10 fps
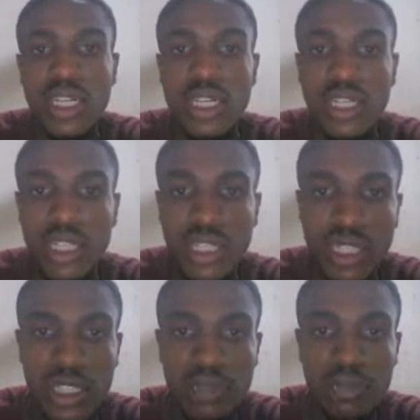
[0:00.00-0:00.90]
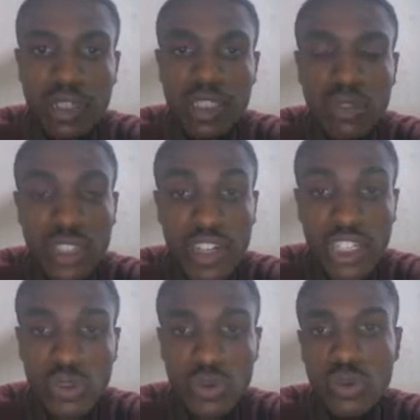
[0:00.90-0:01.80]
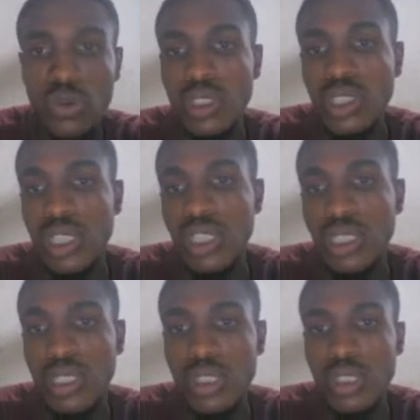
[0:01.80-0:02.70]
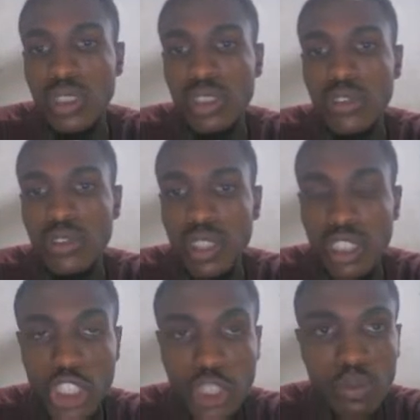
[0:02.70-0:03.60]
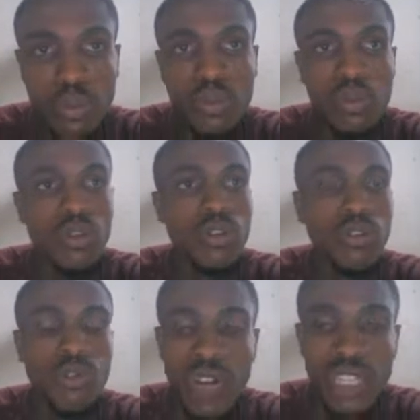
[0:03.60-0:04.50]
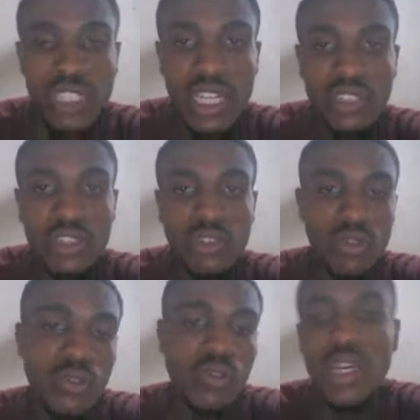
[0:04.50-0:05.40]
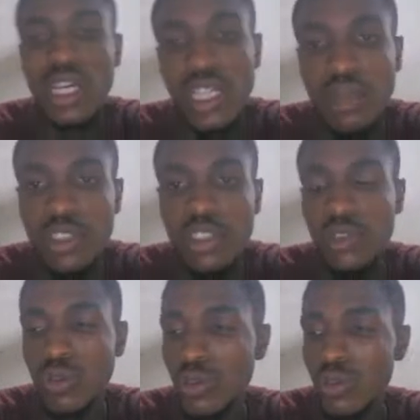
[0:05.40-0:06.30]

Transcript: they print whatever is sold, then they ship fast, and you also get the ability to